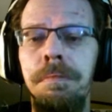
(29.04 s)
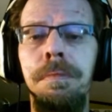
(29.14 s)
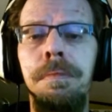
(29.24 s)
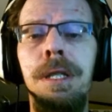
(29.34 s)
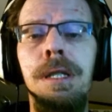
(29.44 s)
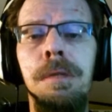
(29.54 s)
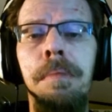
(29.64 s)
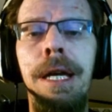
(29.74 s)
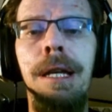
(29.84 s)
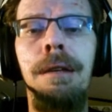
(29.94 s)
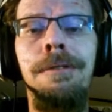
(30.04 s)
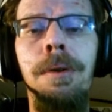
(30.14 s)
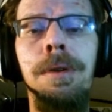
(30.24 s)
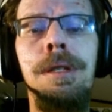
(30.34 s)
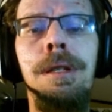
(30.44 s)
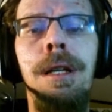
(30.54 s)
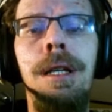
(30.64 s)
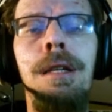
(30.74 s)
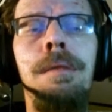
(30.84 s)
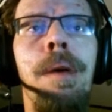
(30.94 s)
This is mainly focusing on
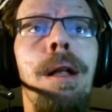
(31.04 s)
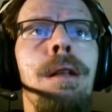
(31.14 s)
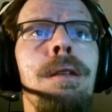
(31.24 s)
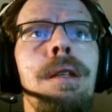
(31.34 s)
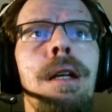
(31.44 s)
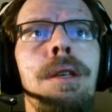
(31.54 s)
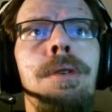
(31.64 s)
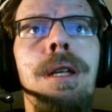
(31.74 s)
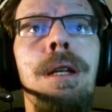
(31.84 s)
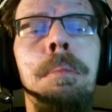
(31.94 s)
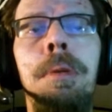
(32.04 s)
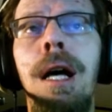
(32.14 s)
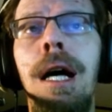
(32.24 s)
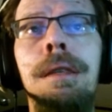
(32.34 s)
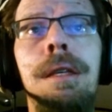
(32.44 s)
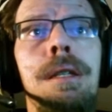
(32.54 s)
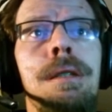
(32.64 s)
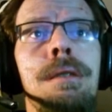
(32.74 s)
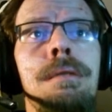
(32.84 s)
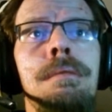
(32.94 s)
email. You can apply
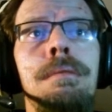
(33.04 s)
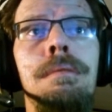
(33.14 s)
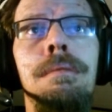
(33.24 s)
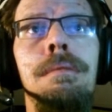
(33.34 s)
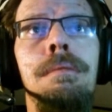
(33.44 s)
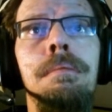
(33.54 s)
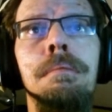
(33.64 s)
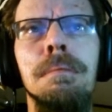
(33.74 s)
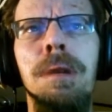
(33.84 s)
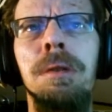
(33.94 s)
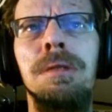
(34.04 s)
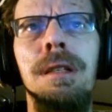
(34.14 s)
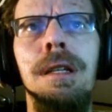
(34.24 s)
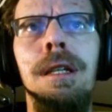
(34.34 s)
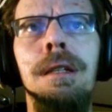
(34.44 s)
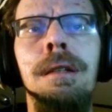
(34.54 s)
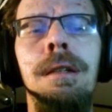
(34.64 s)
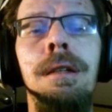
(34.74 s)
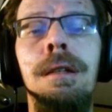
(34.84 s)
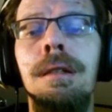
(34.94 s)
this mostly
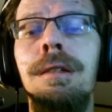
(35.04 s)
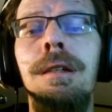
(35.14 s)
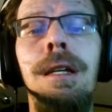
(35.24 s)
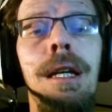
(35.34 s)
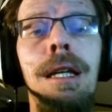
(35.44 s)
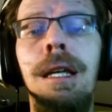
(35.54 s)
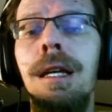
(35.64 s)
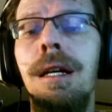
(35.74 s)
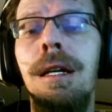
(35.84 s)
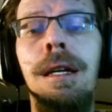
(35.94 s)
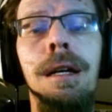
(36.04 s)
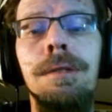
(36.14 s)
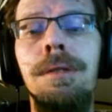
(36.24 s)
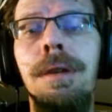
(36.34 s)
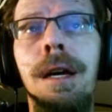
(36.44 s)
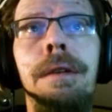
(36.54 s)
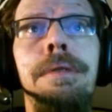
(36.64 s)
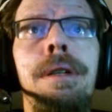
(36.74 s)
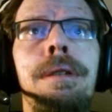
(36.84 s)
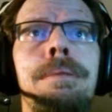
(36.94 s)
to any account you have
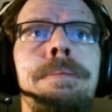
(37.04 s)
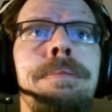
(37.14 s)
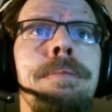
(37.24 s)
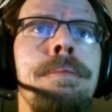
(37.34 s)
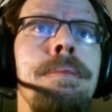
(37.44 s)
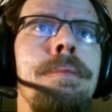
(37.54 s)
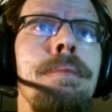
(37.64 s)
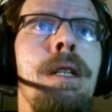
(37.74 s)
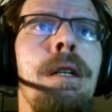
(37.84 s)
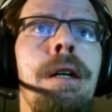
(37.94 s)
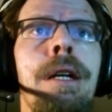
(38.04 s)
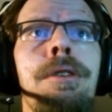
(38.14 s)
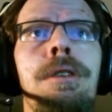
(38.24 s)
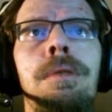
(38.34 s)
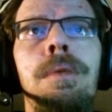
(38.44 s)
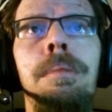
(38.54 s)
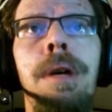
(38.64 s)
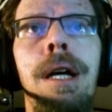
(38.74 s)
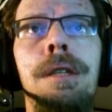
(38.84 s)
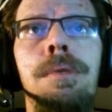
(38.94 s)
though. Alright, you're going to want
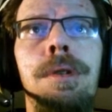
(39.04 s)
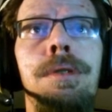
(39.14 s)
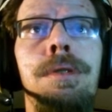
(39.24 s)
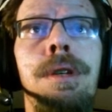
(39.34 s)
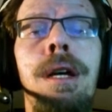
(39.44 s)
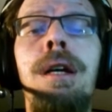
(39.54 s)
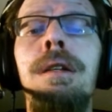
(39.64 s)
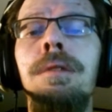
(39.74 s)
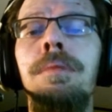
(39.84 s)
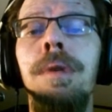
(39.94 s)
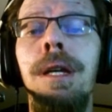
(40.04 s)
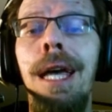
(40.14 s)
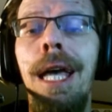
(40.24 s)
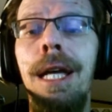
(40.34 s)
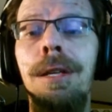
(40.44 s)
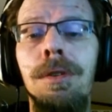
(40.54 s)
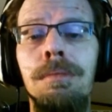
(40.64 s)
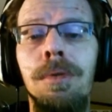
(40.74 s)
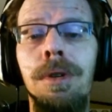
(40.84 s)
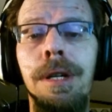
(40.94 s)
passwords to be 8 or
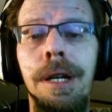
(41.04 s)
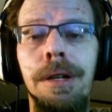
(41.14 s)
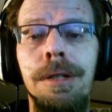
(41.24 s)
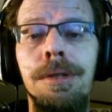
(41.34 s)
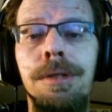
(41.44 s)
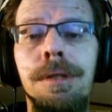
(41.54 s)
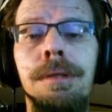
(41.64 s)
more characters.